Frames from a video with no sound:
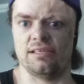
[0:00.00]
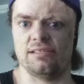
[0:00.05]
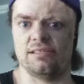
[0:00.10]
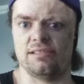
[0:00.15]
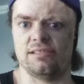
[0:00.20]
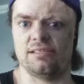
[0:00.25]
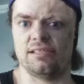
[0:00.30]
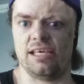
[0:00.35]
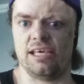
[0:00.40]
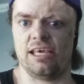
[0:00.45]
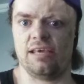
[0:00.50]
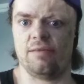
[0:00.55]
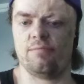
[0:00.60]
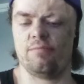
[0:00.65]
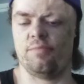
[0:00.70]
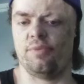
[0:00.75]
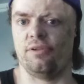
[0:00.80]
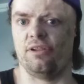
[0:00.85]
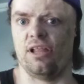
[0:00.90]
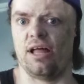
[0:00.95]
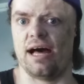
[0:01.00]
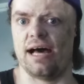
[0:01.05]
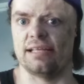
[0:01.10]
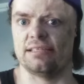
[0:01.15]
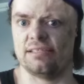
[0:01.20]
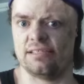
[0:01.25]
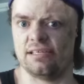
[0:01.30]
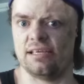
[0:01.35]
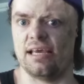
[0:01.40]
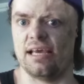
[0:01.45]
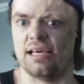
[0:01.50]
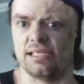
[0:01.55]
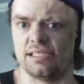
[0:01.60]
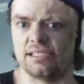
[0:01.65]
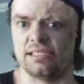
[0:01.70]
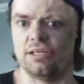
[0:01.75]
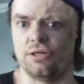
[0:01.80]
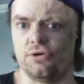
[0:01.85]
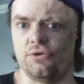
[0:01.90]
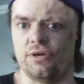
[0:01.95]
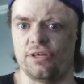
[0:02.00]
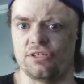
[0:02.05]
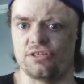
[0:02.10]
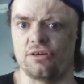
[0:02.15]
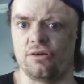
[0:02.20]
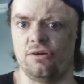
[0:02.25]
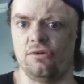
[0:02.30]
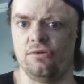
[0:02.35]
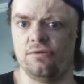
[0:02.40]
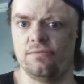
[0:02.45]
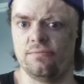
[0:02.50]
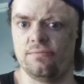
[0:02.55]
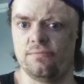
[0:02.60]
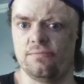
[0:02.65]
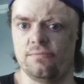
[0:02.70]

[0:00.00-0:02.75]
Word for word: the same plot as the original.